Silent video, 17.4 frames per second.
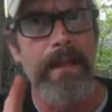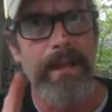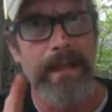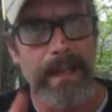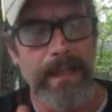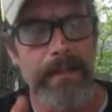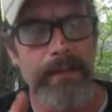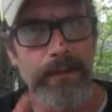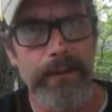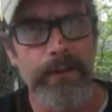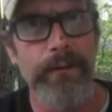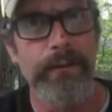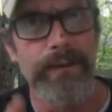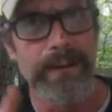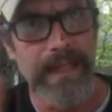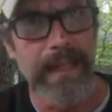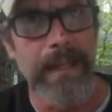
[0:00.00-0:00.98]
into
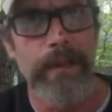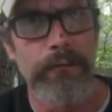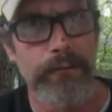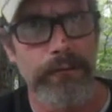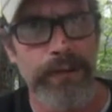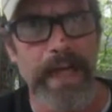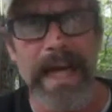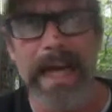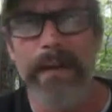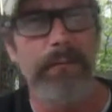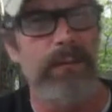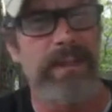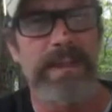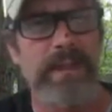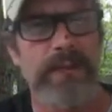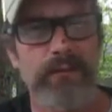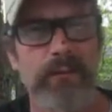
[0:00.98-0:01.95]
DOJ,
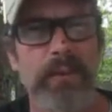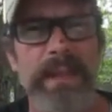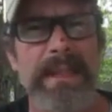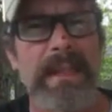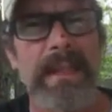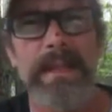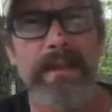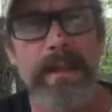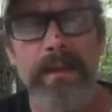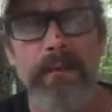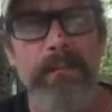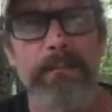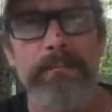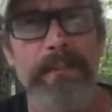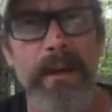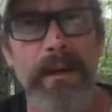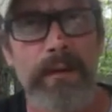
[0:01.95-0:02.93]
which is what their little
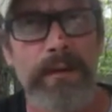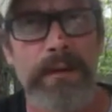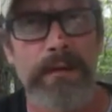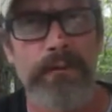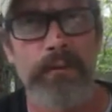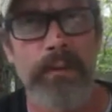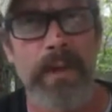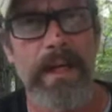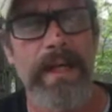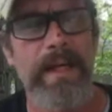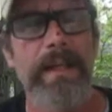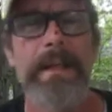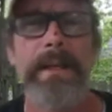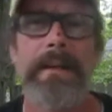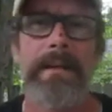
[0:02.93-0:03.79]
boners wanted?